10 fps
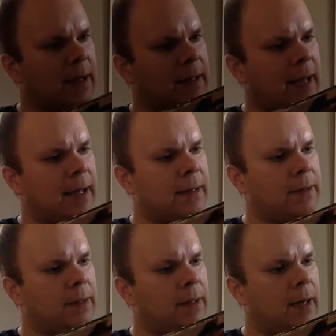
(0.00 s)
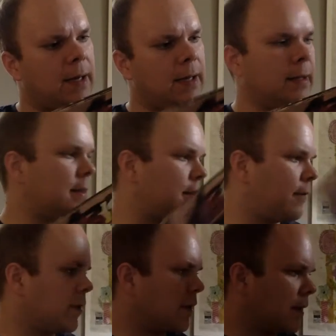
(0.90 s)
that Latin, uh, at least the
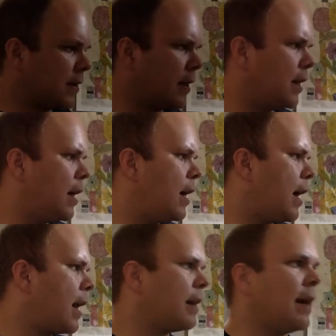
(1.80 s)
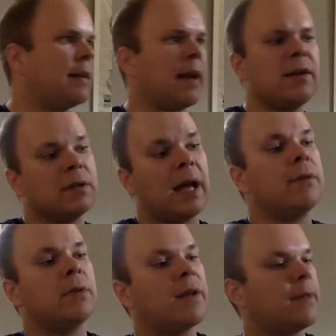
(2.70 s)
first listen. And I liked it. I don't I
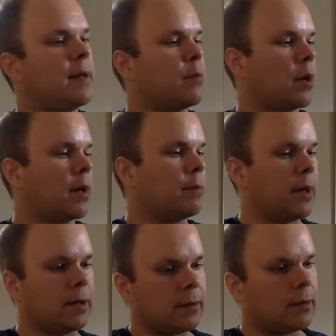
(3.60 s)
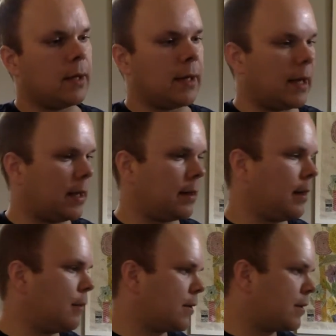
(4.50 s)
don't love Lee Morgan, but again,
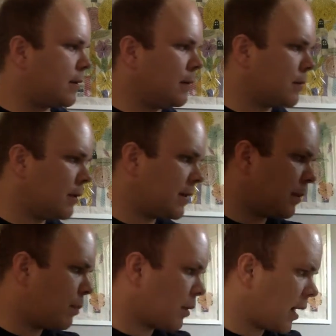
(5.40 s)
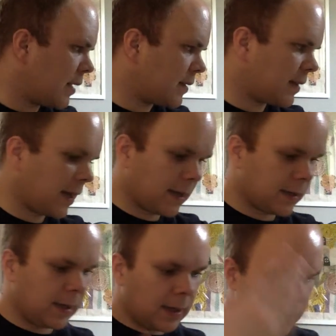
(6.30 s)
it was it was reasonably priced
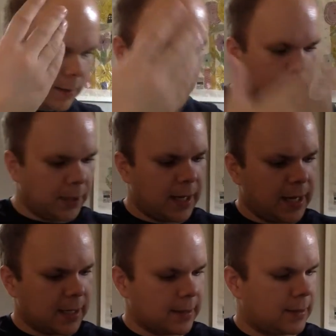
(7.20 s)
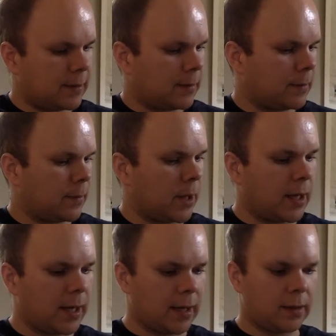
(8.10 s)
and Billy Higgins. I'm
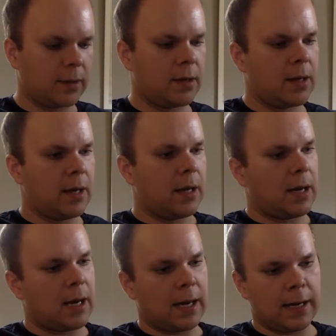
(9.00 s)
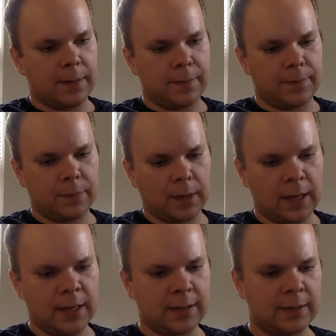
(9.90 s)
gonna get it. Um,
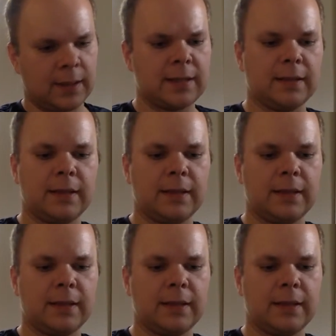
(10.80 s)
and it's it's a